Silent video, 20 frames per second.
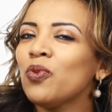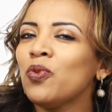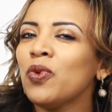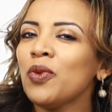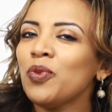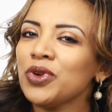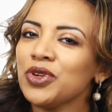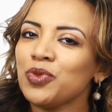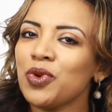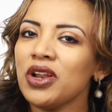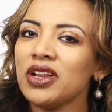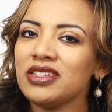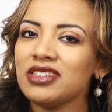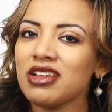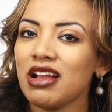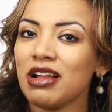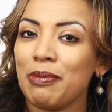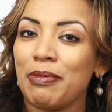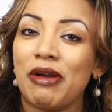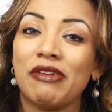what we want to
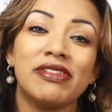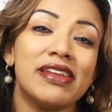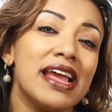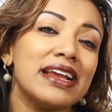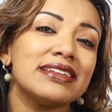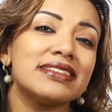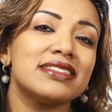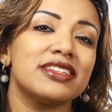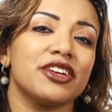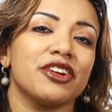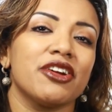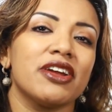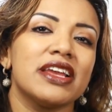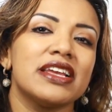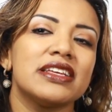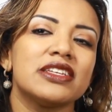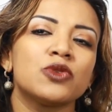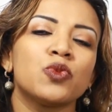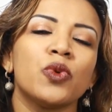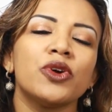talk about next here
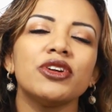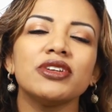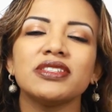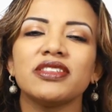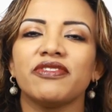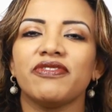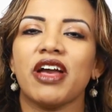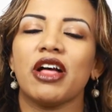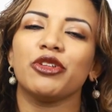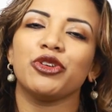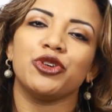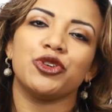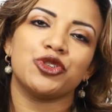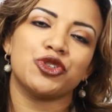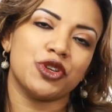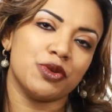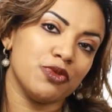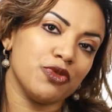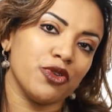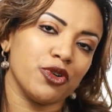is where's the value
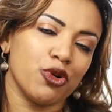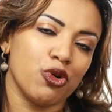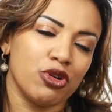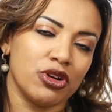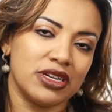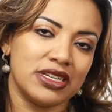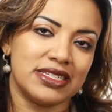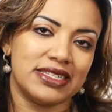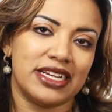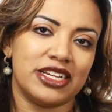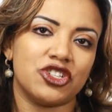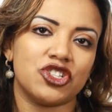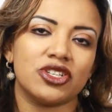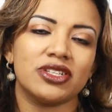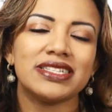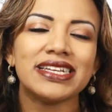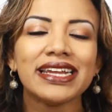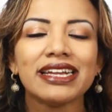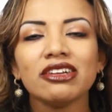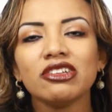stream for an
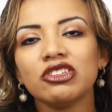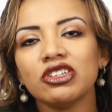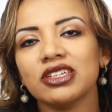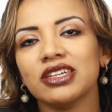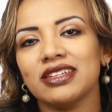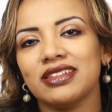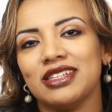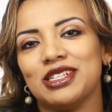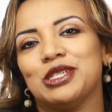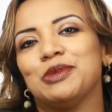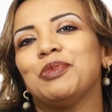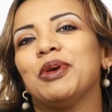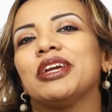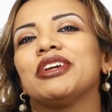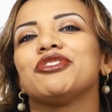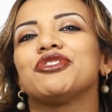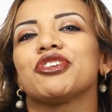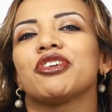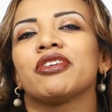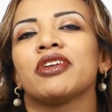organization? Take a look at this
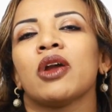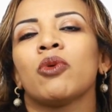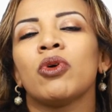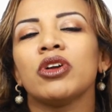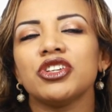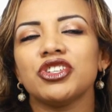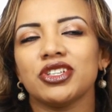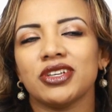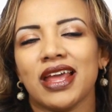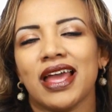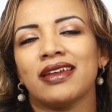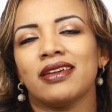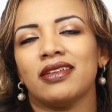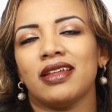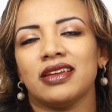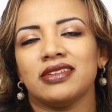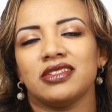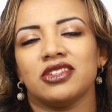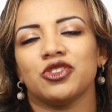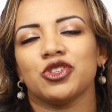picture, and I want you to
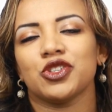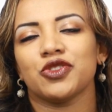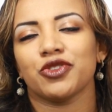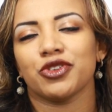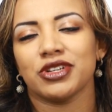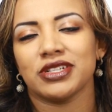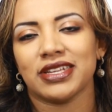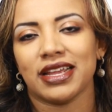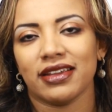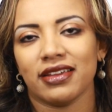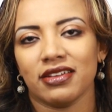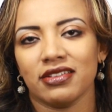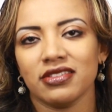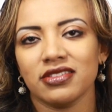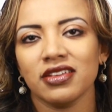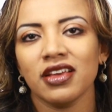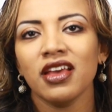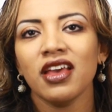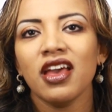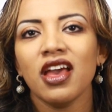analyze it just for a
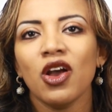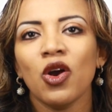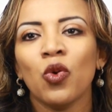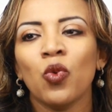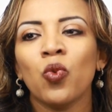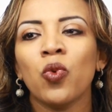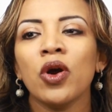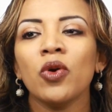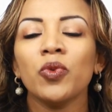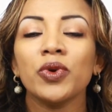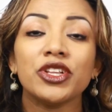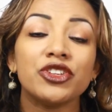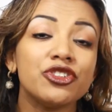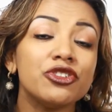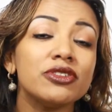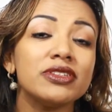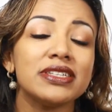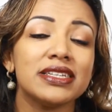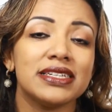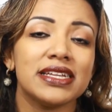second. What we
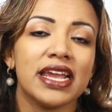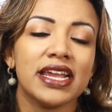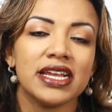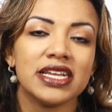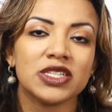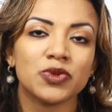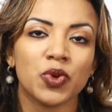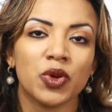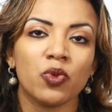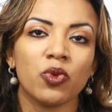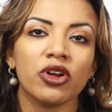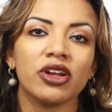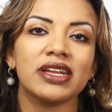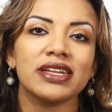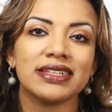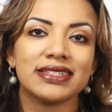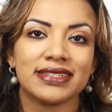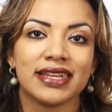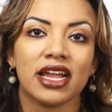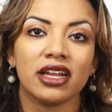do today is we work
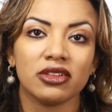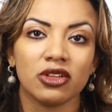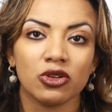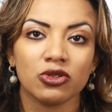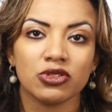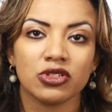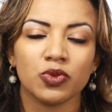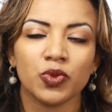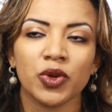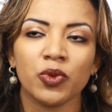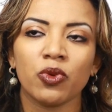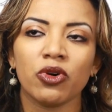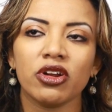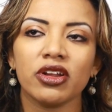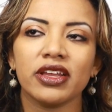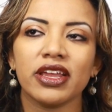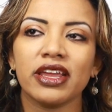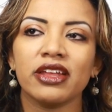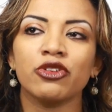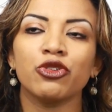in silos. We
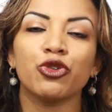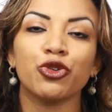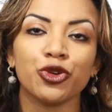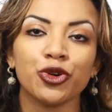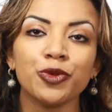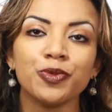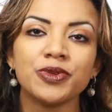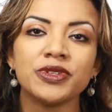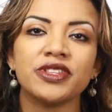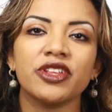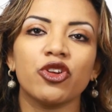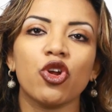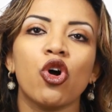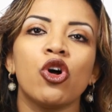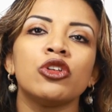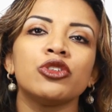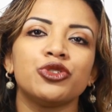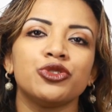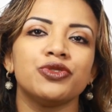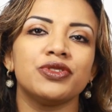work in groups that
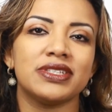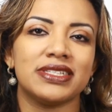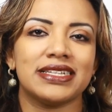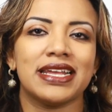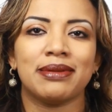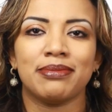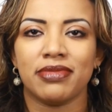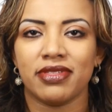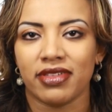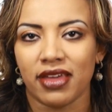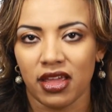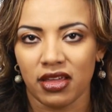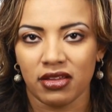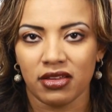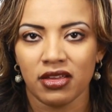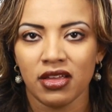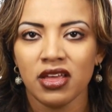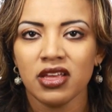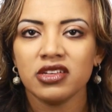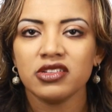all do the same
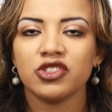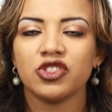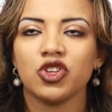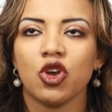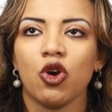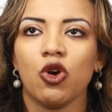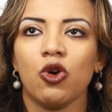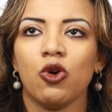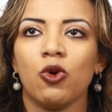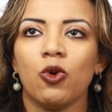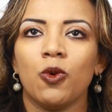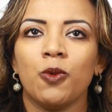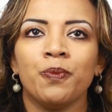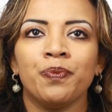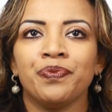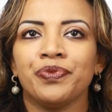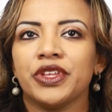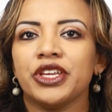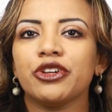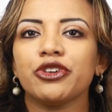thing. So
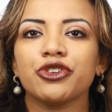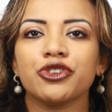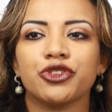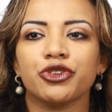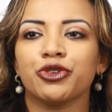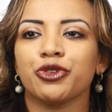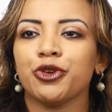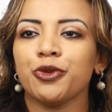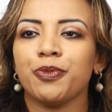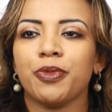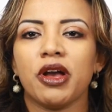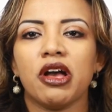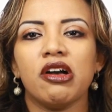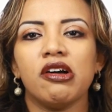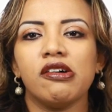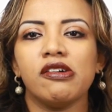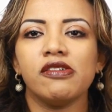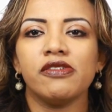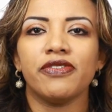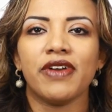here's the group
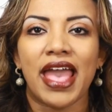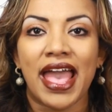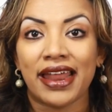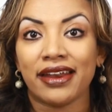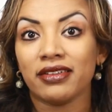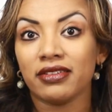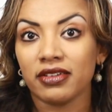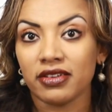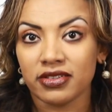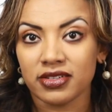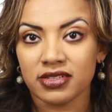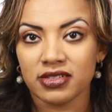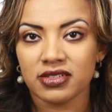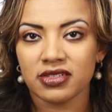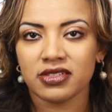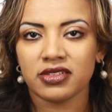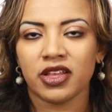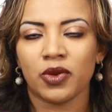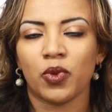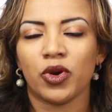of
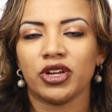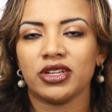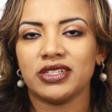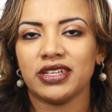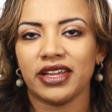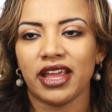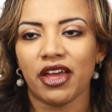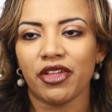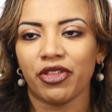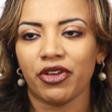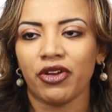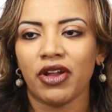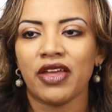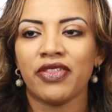analysts. They work together,